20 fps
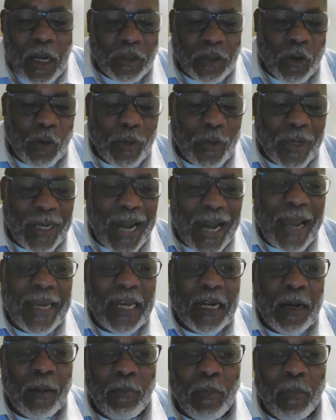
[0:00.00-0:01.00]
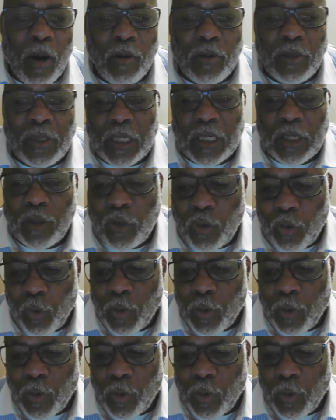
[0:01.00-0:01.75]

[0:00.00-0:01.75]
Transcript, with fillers: So can I get a motion to